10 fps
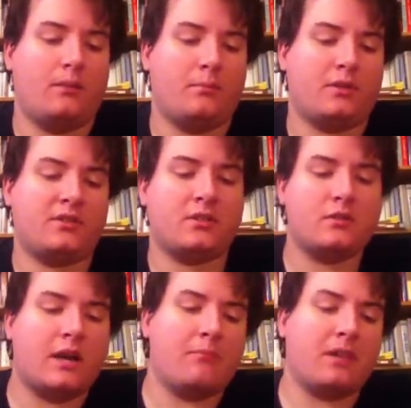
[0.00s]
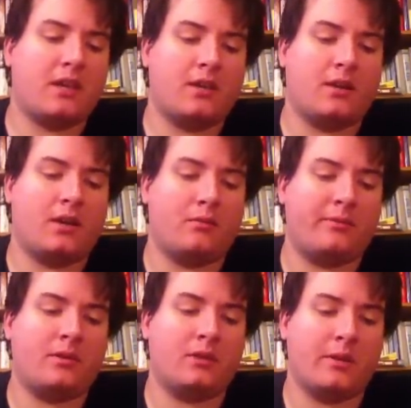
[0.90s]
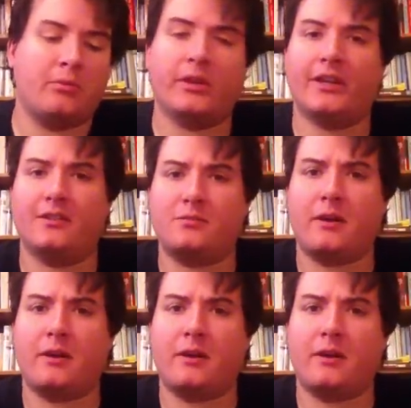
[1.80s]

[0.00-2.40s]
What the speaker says: But still, I'm thinking with a good label like this,